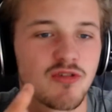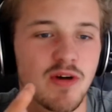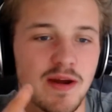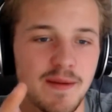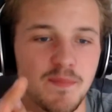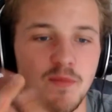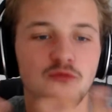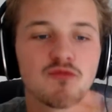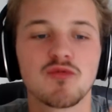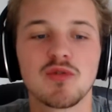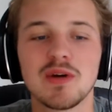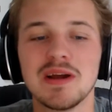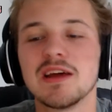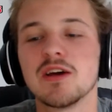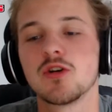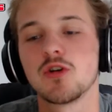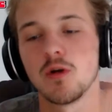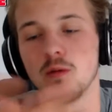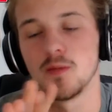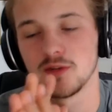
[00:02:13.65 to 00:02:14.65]
Great, really
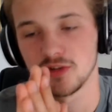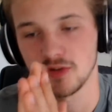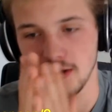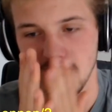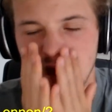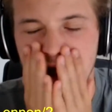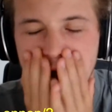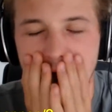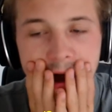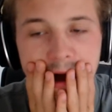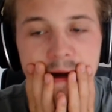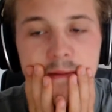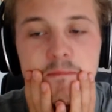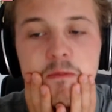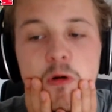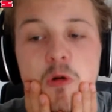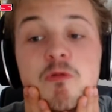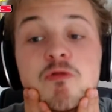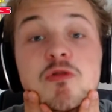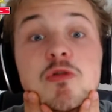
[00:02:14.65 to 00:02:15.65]
good commentary.
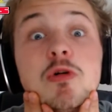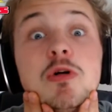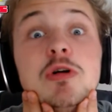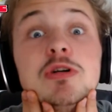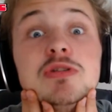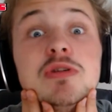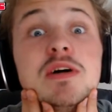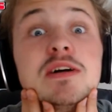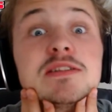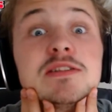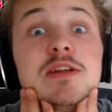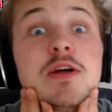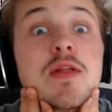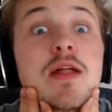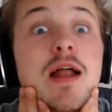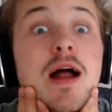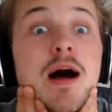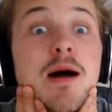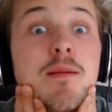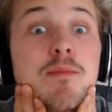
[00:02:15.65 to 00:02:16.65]
Of course you guys know
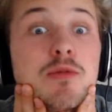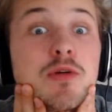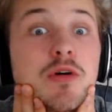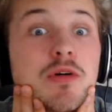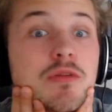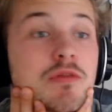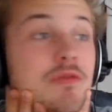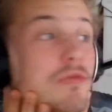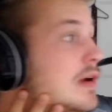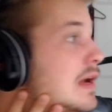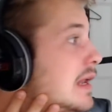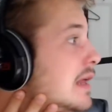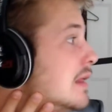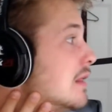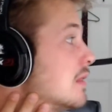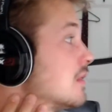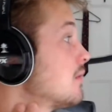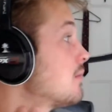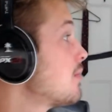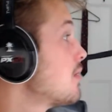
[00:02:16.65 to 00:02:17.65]
that I'm not
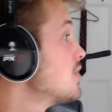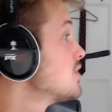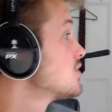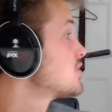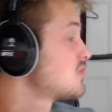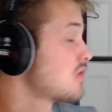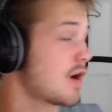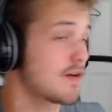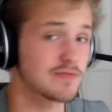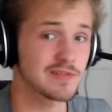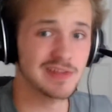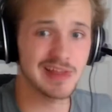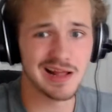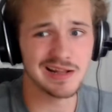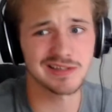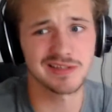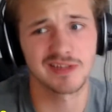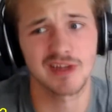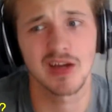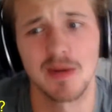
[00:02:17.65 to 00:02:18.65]
really the most draft
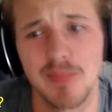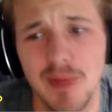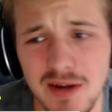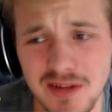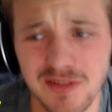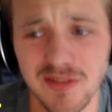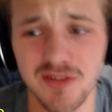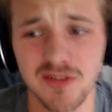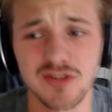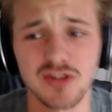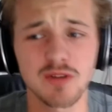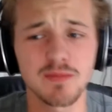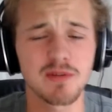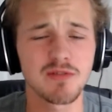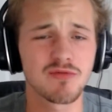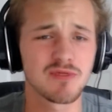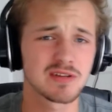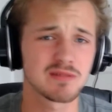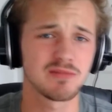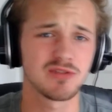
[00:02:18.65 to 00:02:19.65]
analysis kind of person, so it's going
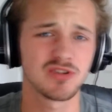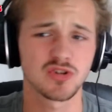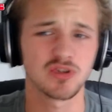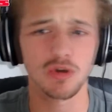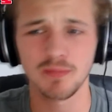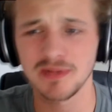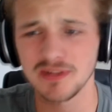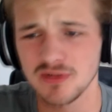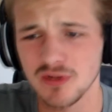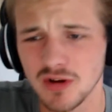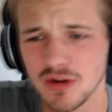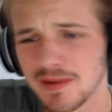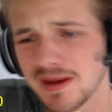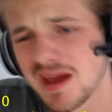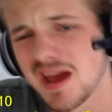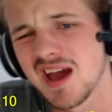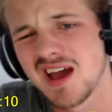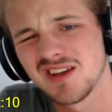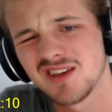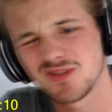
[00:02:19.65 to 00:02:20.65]
to be reasonably short, but it's not
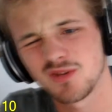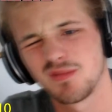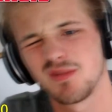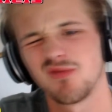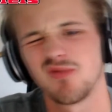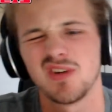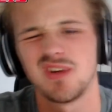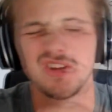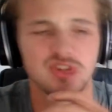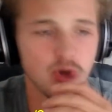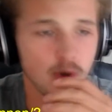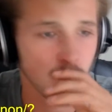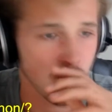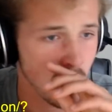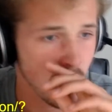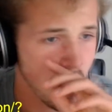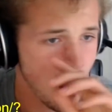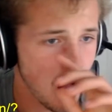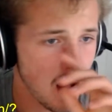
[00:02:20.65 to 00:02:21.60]
going to be really short.